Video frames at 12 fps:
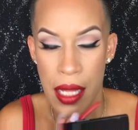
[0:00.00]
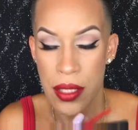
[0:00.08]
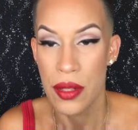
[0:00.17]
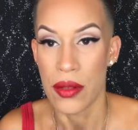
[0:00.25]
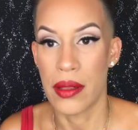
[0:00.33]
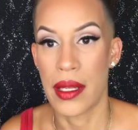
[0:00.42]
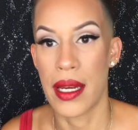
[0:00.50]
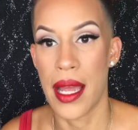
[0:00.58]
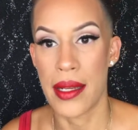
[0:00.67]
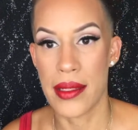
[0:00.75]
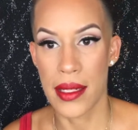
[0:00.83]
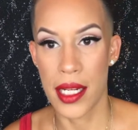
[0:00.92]
Totally an
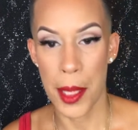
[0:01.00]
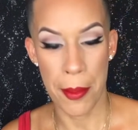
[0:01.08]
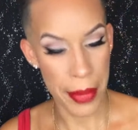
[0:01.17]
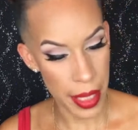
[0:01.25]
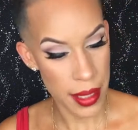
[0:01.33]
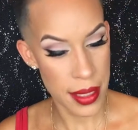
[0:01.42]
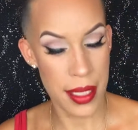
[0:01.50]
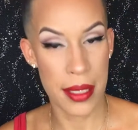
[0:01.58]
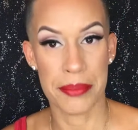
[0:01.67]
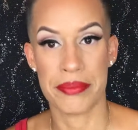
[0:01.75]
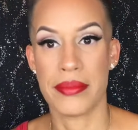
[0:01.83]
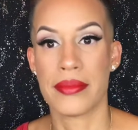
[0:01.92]
accident, but
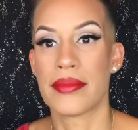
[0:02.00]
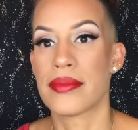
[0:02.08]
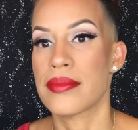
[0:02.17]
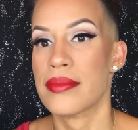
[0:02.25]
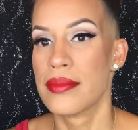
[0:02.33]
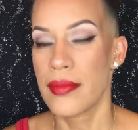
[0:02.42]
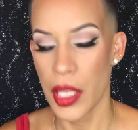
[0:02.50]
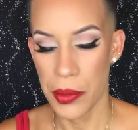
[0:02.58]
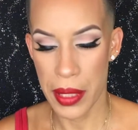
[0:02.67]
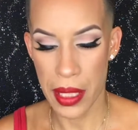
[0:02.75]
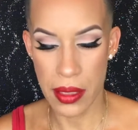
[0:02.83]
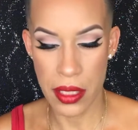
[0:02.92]

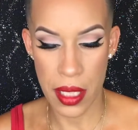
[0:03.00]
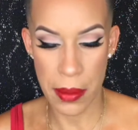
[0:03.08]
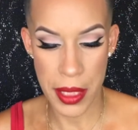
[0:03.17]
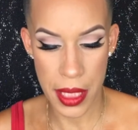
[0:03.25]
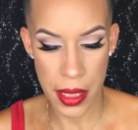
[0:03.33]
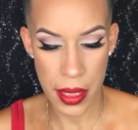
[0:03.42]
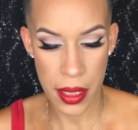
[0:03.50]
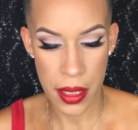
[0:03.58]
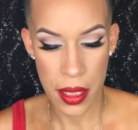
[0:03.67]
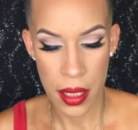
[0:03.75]
we got the job done.